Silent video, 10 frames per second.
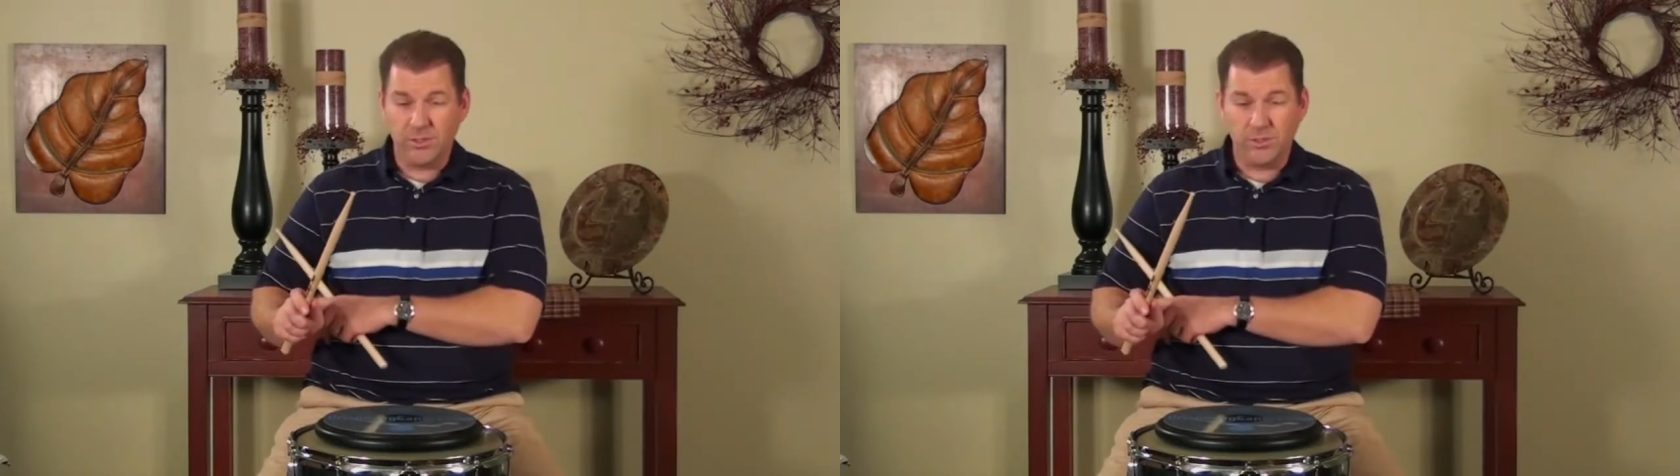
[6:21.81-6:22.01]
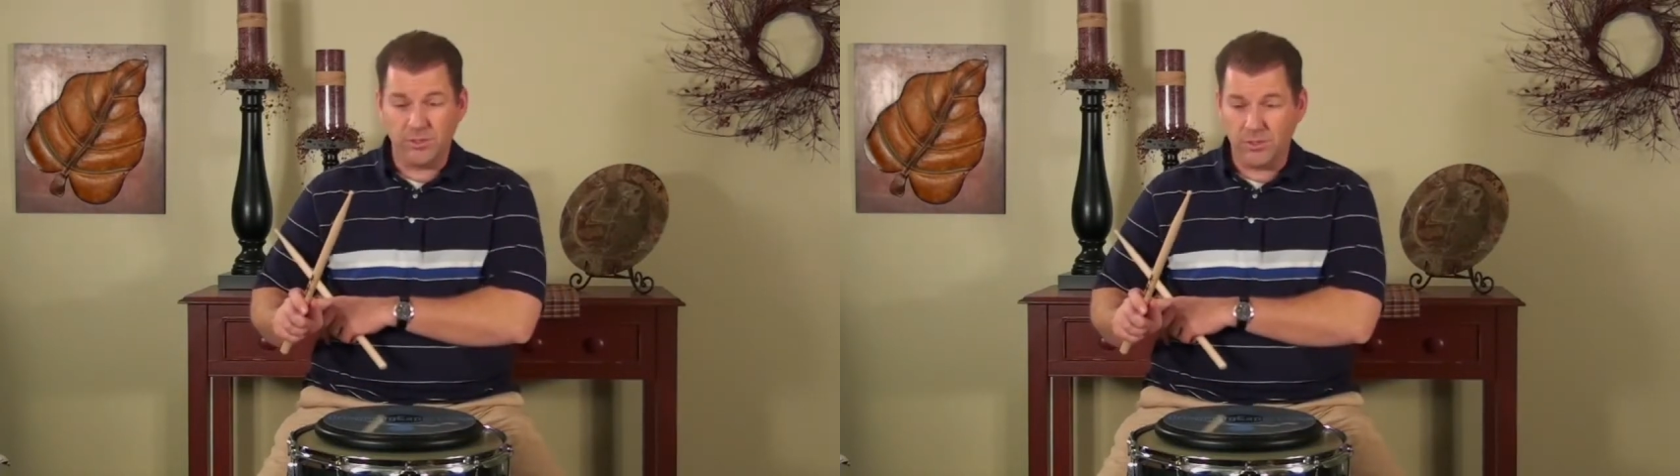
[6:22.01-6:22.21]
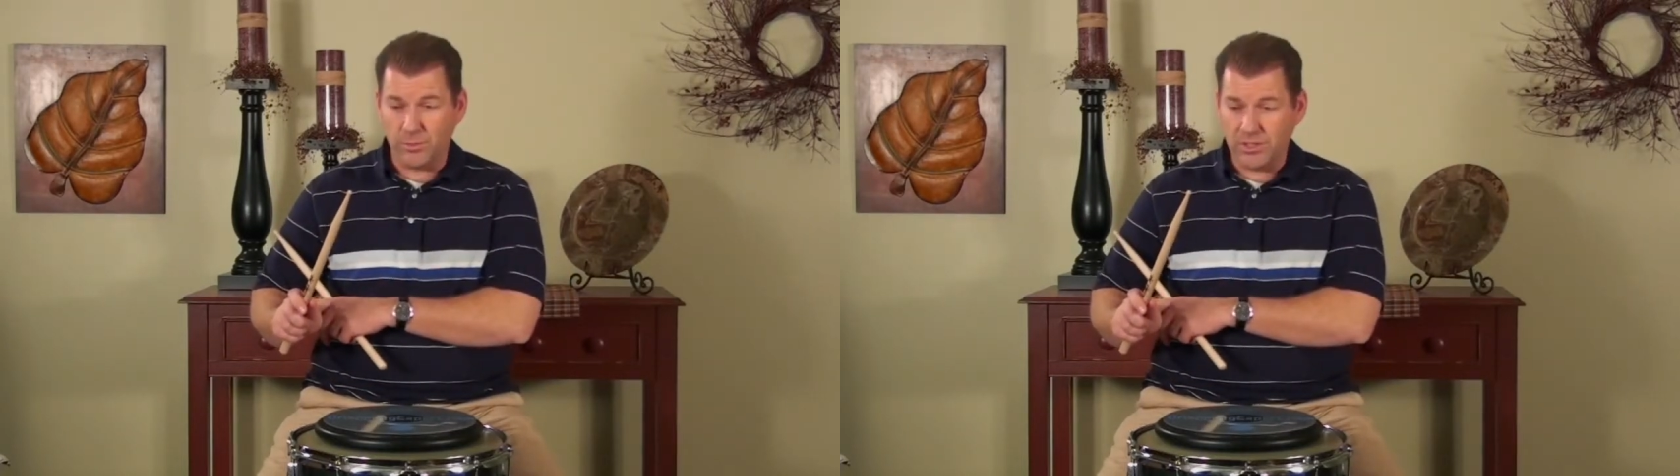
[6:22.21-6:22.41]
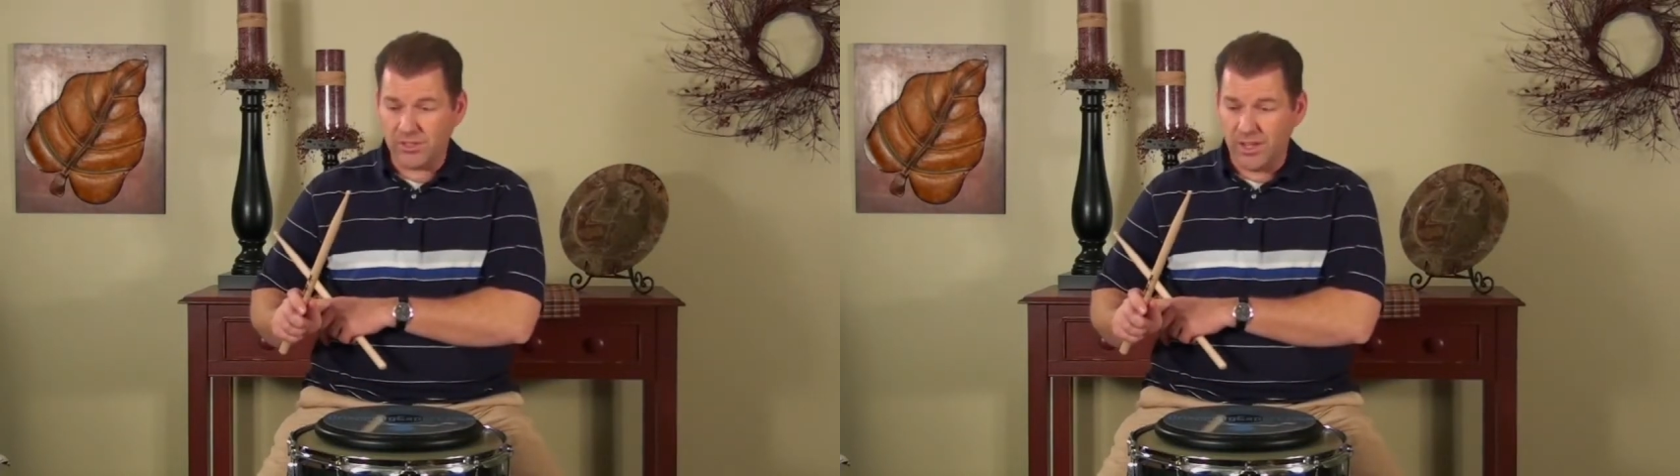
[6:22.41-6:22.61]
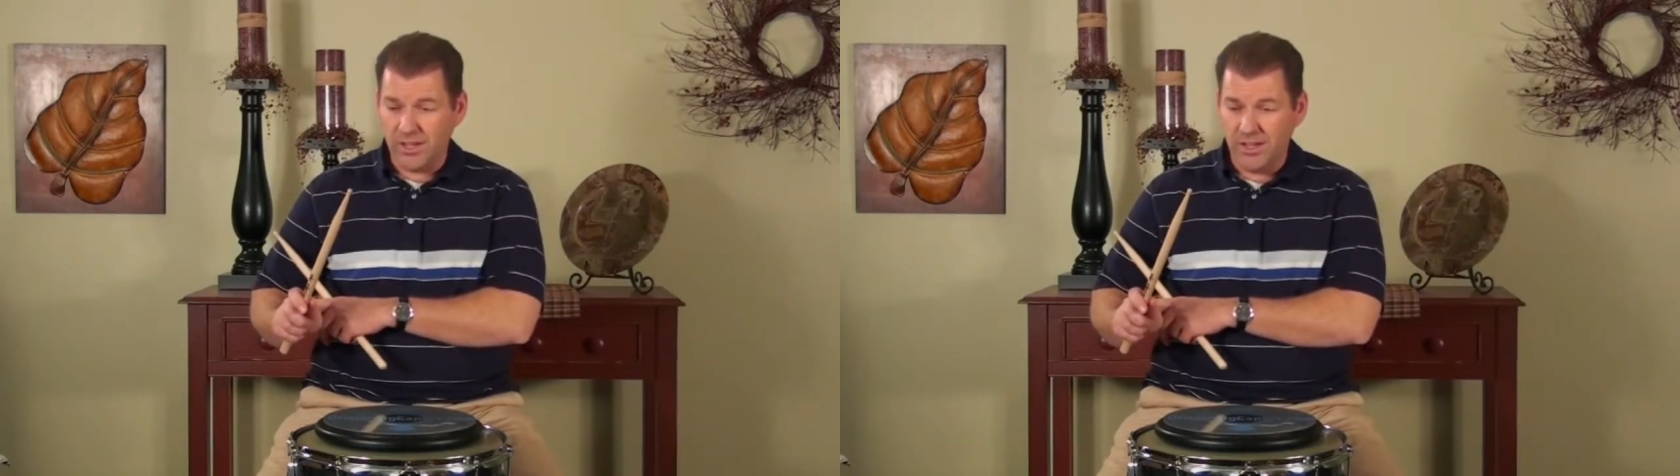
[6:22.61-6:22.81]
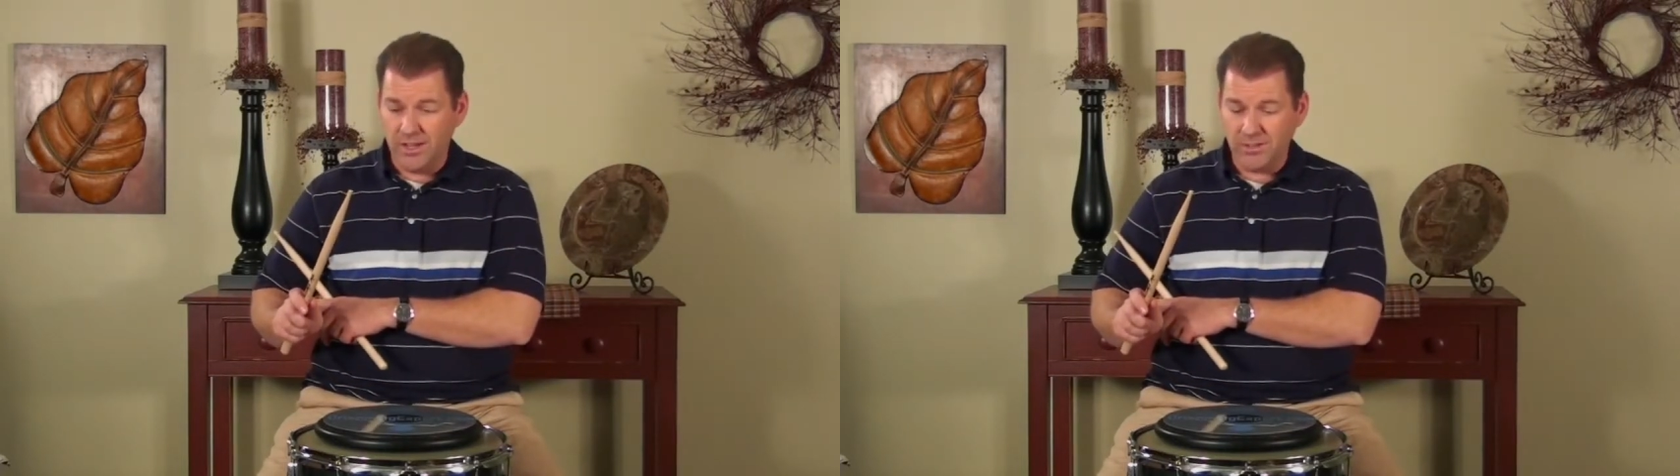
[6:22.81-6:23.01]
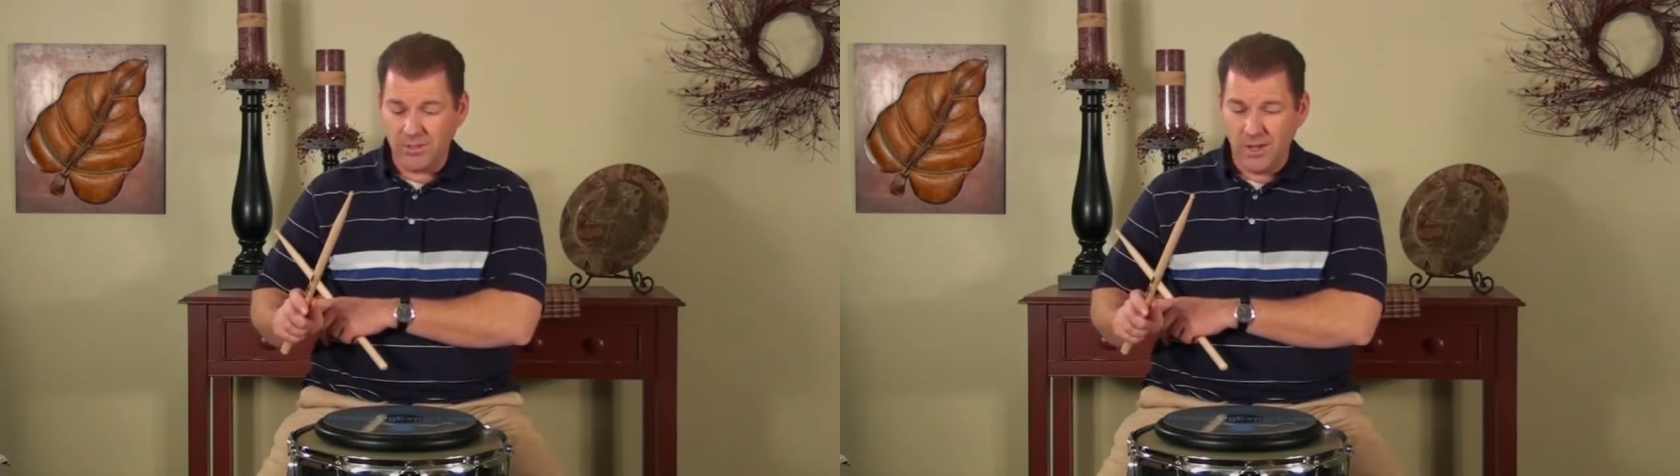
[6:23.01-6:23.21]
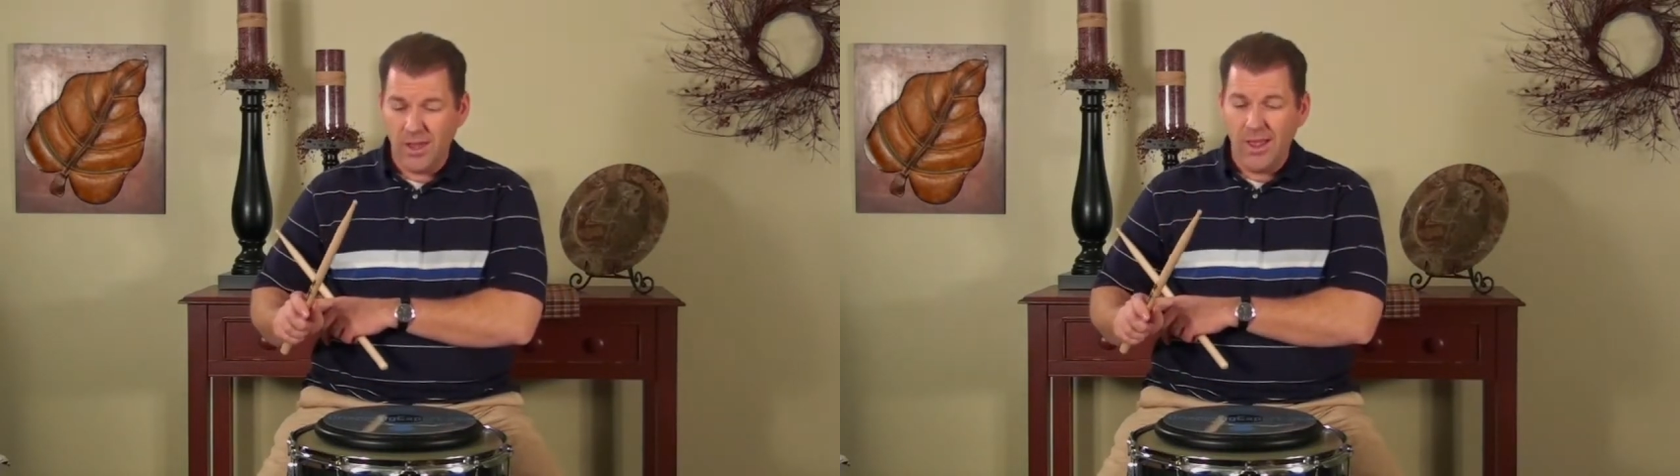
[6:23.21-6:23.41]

using the wrist like a hinge,